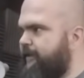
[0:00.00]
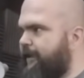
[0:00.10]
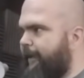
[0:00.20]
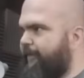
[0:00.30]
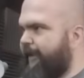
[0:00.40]

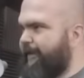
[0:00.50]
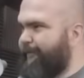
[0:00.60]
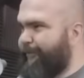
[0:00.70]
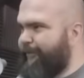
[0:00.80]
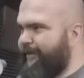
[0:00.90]
I'm thinking
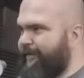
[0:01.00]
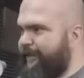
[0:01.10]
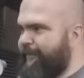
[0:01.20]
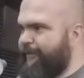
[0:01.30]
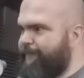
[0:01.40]
brewing
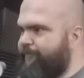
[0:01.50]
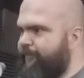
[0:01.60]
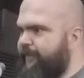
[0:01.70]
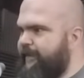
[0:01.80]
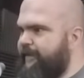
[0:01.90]
maybe.
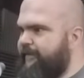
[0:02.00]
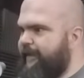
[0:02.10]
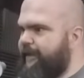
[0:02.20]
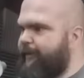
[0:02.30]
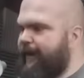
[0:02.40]
The
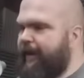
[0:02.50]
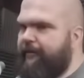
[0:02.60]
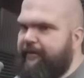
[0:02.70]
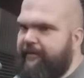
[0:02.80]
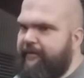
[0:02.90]
thing
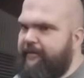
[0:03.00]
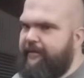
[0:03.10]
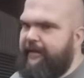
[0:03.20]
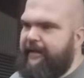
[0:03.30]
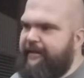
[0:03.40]
about
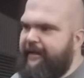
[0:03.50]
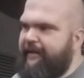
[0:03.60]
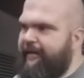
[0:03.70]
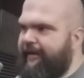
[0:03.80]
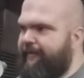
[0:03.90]

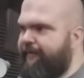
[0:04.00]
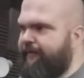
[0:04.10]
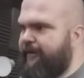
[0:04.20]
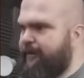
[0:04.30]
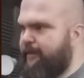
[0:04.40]
anything like
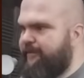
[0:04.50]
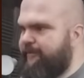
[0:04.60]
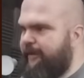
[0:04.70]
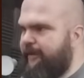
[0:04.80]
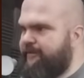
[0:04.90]

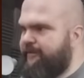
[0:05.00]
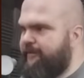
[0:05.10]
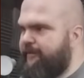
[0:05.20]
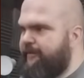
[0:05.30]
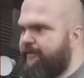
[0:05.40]
consumption wise.
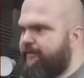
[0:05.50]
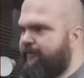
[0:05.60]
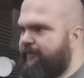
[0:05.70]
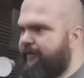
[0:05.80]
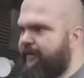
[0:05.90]
So
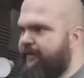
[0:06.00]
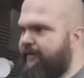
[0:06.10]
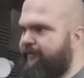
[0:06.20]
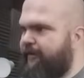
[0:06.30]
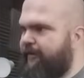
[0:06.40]
if we place
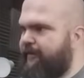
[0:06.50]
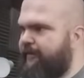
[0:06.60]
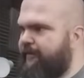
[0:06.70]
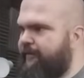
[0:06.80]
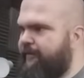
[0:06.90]
these frogs here